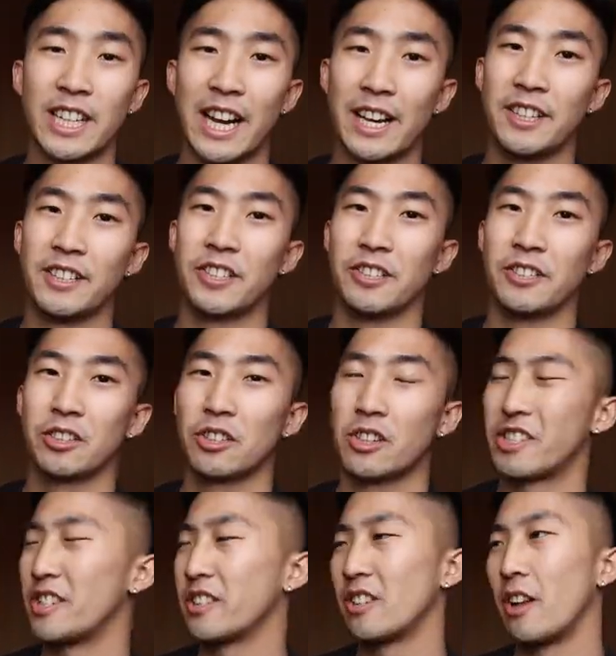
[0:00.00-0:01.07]
challenges
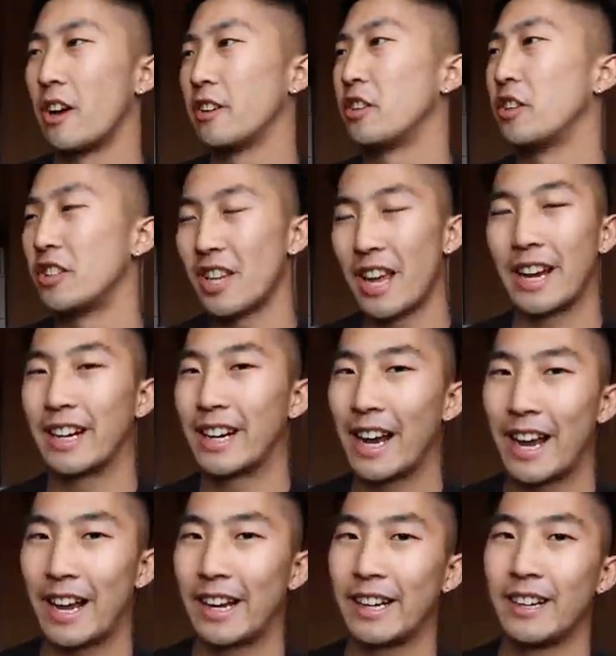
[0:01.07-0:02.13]
such as like the
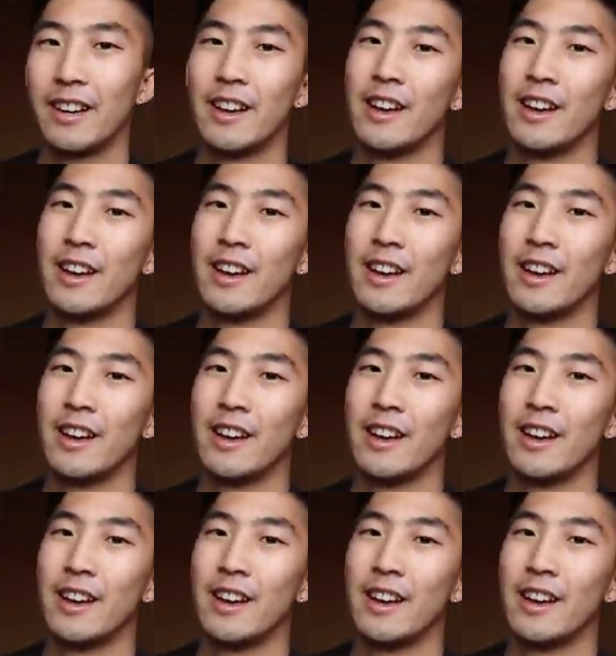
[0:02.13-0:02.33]
10k